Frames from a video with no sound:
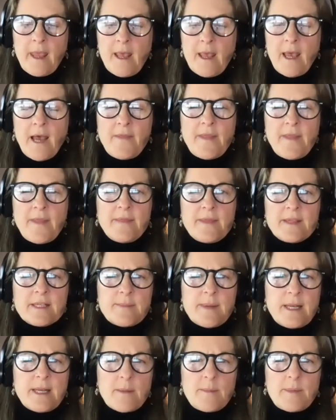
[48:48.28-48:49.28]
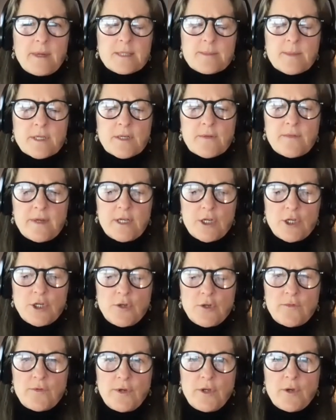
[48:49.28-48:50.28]
And then this may not be as much of an
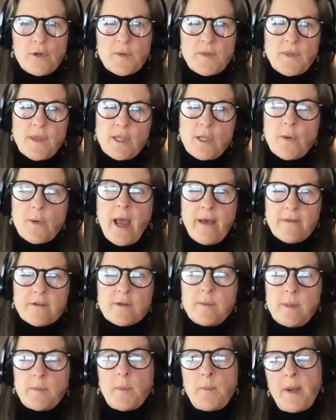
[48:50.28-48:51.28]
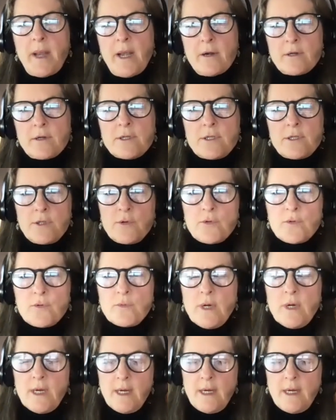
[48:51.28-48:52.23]
issue for you, but then you have to be prepared to